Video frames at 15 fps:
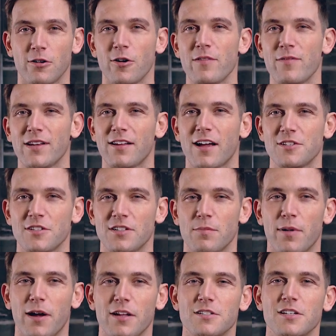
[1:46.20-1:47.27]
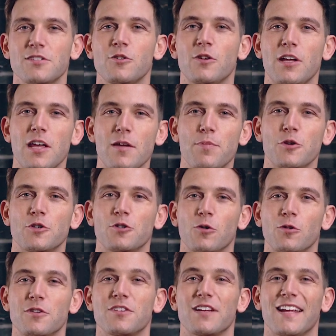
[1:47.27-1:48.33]
or not even touching the body, just to keep your
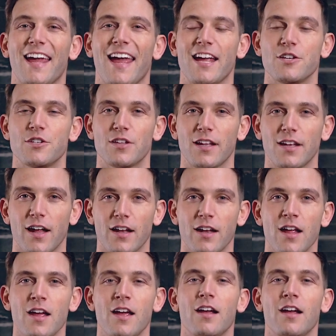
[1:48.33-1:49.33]
shoulders engaged, and then